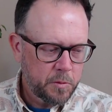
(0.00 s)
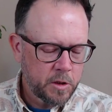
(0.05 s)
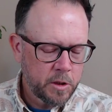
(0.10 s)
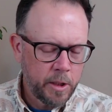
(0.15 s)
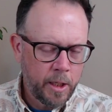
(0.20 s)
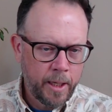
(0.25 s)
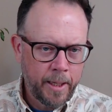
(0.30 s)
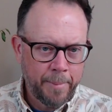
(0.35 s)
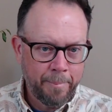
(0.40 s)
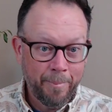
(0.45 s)

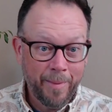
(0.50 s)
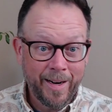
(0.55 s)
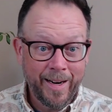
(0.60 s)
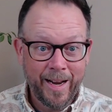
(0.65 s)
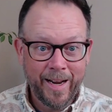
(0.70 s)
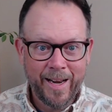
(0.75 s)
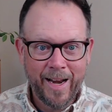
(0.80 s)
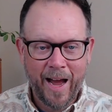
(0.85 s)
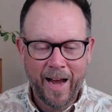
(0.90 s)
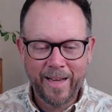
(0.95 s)
uh,
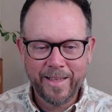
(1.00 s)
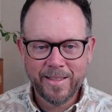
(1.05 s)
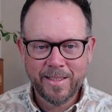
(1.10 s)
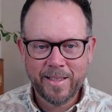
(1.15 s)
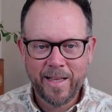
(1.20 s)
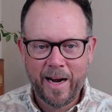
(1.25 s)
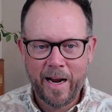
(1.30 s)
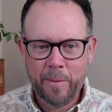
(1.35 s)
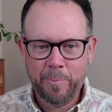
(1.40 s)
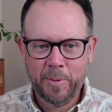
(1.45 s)
Monday nights
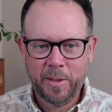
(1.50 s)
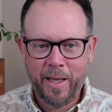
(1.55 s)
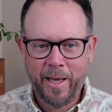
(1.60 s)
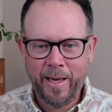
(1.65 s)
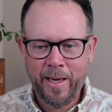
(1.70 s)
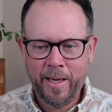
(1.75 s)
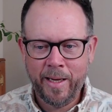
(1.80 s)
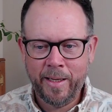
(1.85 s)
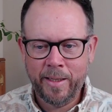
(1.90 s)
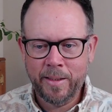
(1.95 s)
that I
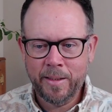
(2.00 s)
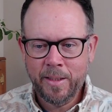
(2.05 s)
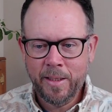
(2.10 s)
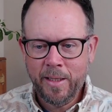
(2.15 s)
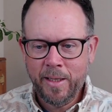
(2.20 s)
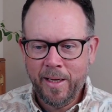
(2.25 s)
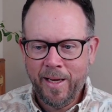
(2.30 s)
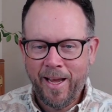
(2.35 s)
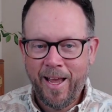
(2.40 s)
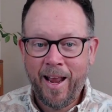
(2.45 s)
play in,
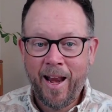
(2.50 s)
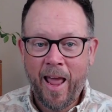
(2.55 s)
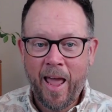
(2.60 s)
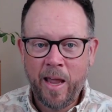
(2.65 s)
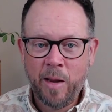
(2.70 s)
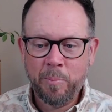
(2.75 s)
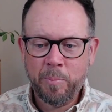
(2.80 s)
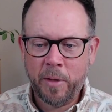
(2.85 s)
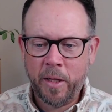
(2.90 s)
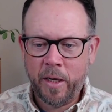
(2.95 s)
an
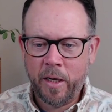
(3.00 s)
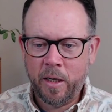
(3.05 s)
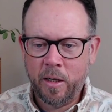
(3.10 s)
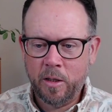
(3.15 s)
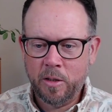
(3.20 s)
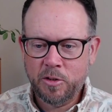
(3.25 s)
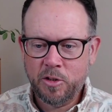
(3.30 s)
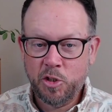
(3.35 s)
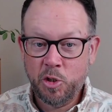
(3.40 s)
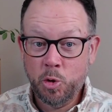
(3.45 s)
eight
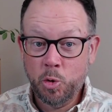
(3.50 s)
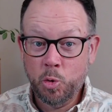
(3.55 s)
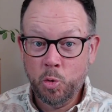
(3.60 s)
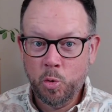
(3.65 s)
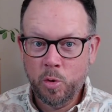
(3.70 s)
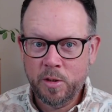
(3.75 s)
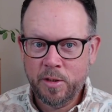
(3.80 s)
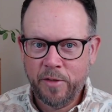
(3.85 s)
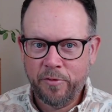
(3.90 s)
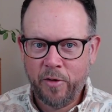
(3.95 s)
player, two
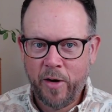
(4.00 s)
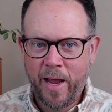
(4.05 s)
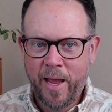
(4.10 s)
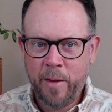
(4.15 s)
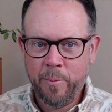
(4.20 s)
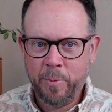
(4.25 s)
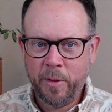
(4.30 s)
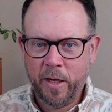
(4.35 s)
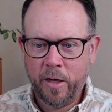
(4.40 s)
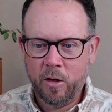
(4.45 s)
different
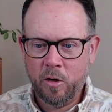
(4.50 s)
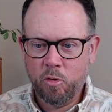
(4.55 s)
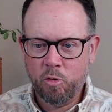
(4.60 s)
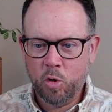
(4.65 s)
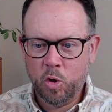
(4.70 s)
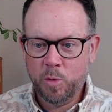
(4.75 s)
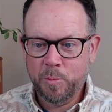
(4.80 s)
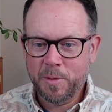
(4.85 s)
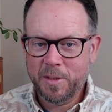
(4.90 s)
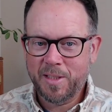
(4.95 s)
eight player
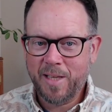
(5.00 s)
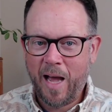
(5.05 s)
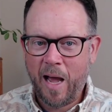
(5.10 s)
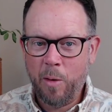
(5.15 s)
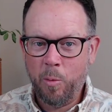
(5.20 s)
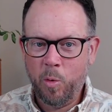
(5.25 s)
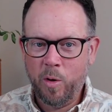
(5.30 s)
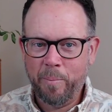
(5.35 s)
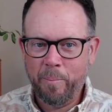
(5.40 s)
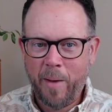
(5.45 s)
groups. I
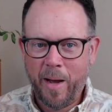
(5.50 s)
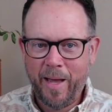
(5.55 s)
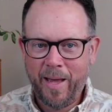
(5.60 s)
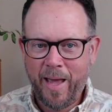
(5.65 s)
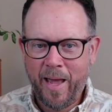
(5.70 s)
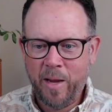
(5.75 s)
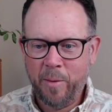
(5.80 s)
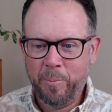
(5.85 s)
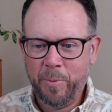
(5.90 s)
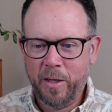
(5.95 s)
won my
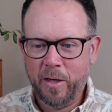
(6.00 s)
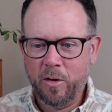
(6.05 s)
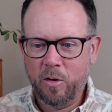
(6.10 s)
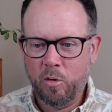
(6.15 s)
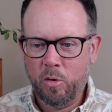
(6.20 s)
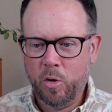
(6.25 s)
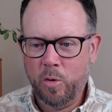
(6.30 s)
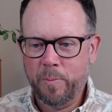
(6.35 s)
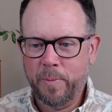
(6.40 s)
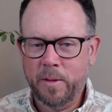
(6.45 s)
eight player
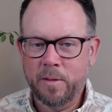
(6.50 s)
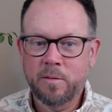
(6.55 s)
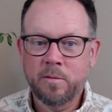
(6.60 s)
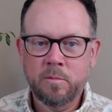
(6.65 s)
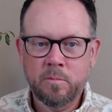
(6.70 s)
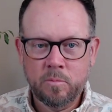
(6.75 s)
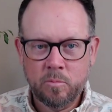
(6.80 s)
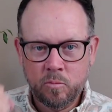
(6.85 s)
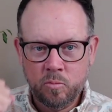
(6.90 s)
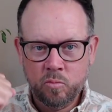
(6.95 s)
group.
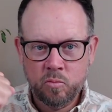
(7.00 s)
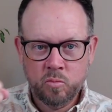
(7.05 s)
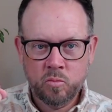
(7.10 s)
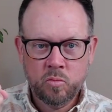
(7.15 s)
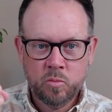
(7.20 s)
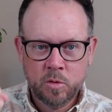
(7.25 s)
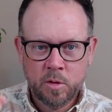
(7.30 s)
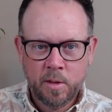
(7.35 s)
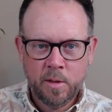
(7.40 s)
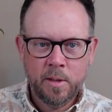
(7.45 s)

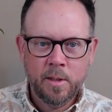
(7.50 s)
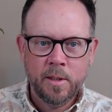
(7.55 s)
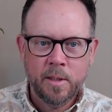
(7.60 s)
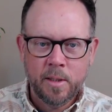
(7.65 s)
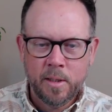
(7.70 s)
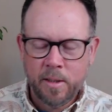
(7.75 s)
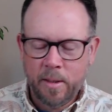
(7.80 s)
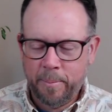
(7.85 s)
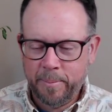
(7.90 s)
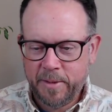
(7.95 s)

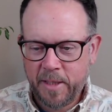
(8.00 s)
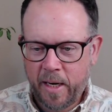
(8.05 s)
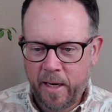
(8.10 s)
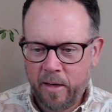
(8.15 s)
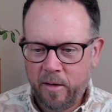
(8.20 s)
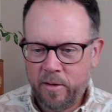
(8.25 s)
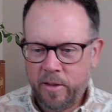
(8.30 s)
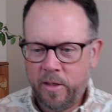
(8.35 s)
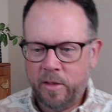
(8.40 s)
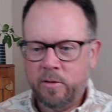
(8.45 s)
I'm
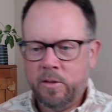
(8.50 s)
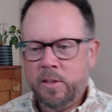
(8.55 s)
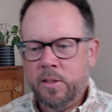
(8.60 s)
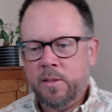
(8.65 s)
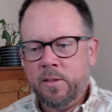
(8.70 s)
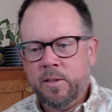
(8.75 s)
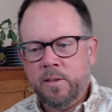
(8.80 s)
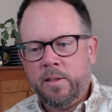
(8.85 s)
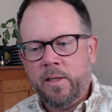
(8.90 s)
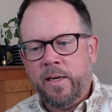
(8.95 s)
tired though.
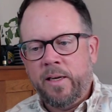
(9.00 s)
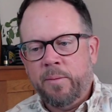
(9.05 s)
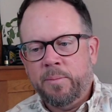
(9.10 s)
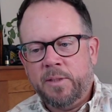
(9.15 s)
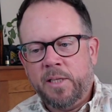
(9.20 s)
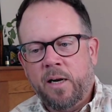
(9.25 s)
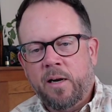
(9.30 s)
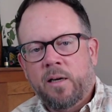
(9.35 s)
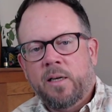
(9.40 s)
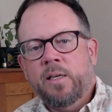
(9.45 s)
I am
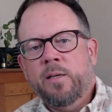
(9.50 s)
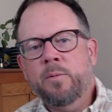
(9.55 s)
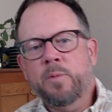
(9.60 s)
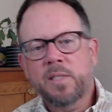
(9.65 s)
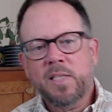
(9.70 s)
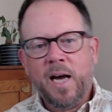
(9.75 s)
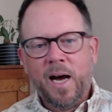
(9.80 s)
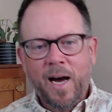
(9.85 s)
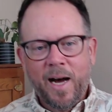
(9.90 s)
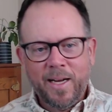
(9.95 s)
tired. It was
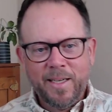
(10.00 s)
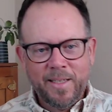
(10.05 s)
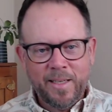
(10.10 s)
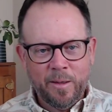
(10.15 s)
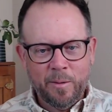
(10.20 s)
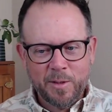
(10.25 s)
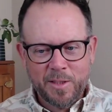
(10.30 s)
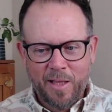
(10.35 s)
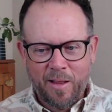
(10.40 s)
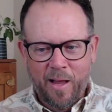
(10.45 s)
hot and
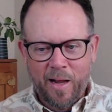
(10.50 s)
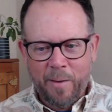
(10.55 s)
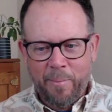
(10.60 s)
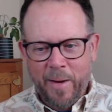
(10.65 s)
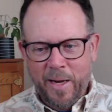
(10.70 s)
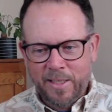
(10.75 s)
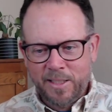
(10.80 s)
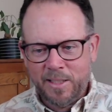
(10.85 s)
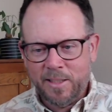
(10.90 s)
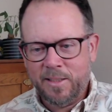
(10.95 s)
it was a lot of
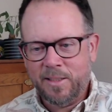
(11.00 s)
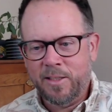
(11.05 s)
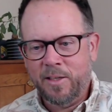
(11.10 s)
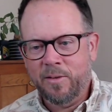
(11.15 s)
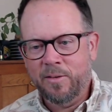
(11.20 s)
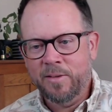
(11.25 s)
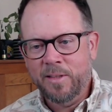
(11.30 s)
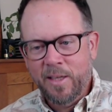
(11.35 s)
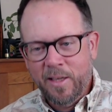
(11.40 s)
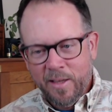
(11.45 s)
matches. So
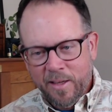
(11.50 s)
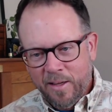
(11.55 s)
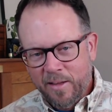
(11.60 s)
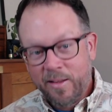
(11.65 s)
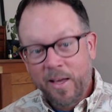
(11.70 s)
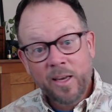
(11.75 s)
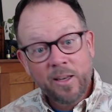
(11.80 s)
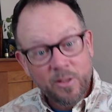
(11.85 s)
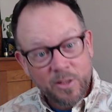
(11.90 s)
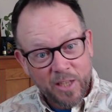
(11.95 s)

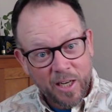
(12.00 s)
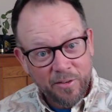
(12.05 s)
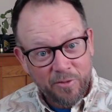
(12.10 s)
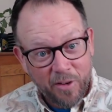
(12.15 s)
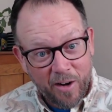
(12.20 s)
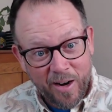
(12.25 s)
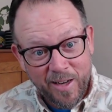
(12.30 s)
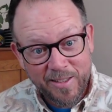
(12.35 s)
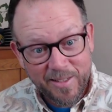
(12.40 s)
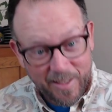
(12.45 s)
thank you, Jay, for
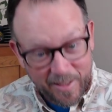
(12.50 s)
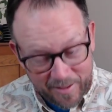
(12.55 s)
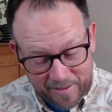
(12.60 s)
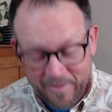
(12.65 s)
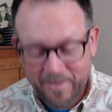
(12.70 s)
asking.